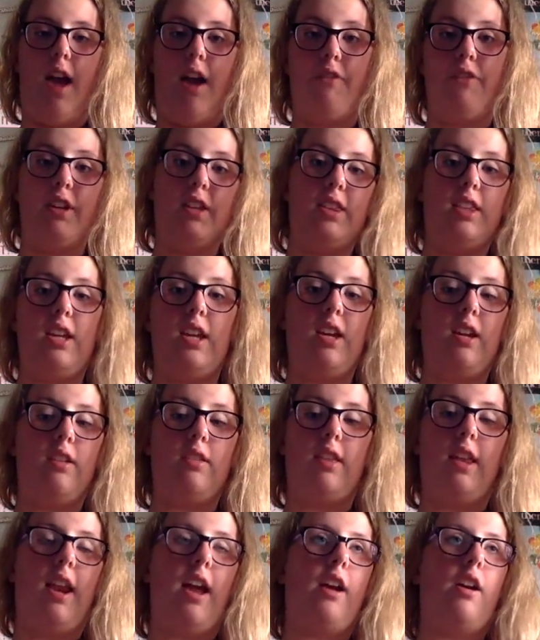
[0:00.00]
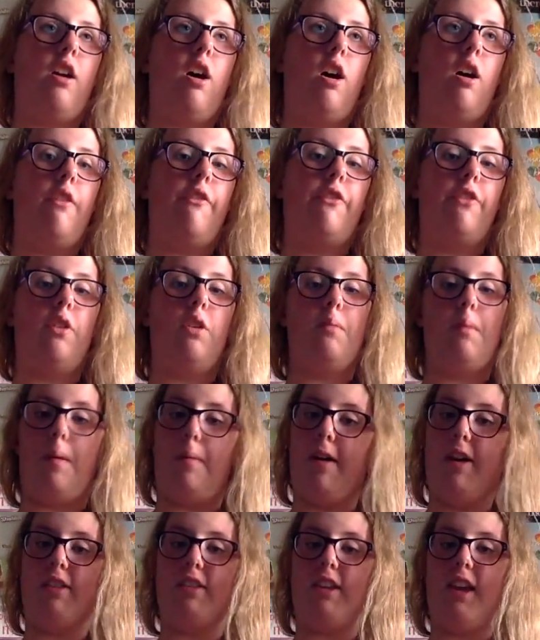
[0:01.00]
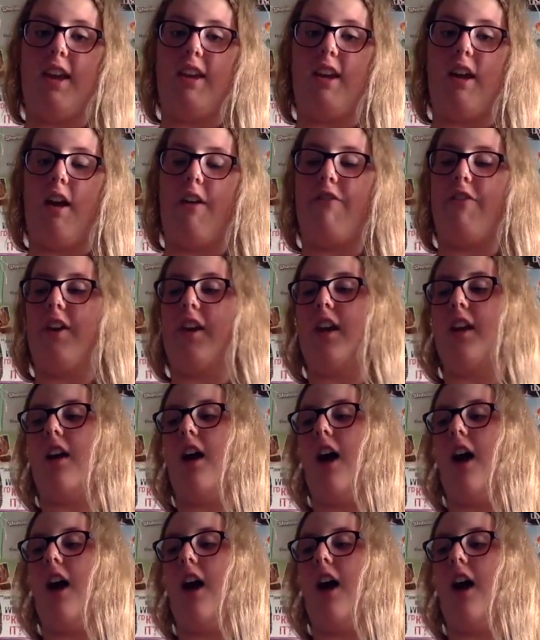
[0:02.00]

everything that I got for my birthday, and I figured